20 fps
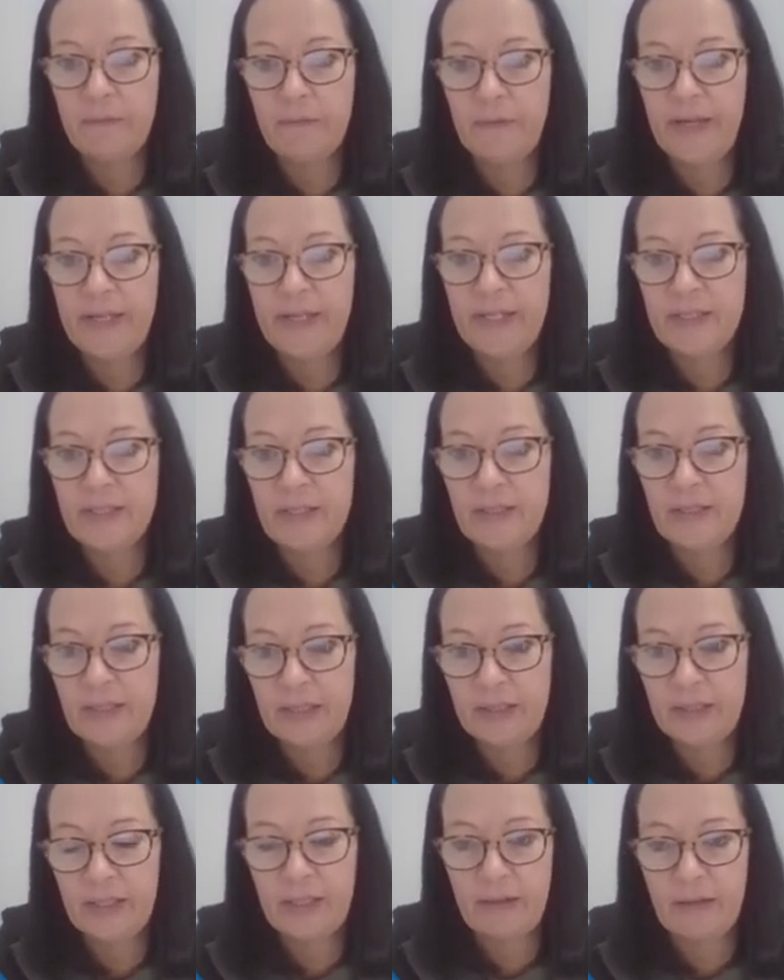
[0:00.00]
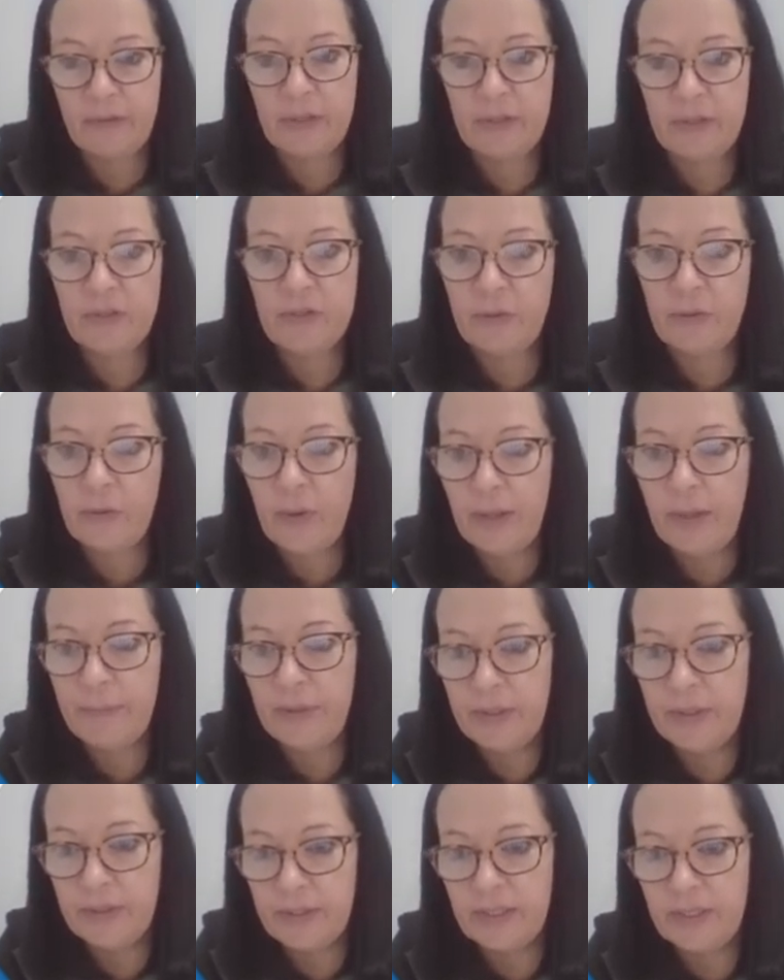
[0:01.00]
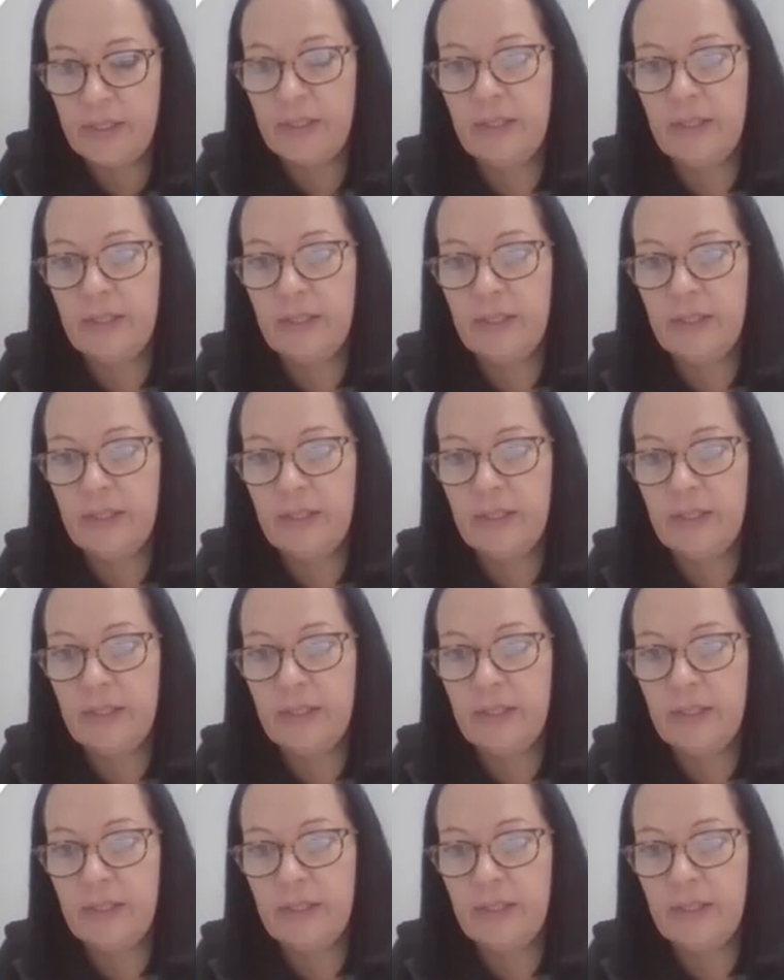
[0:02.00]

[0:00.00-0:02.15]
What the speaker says: phase that the governance requirement